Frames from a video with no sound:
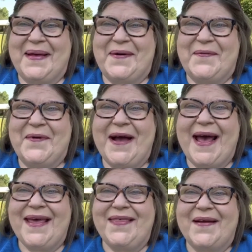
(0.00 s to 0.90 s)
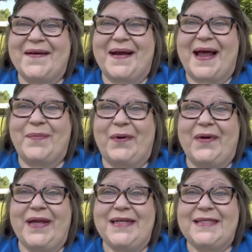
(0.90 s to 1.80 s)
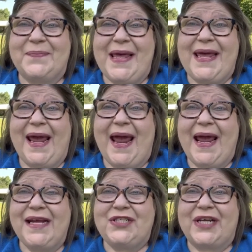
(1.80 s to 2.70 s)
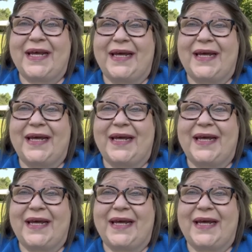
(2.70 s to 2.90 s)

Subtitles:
Well, hey there, neighbor. It's me, Angie.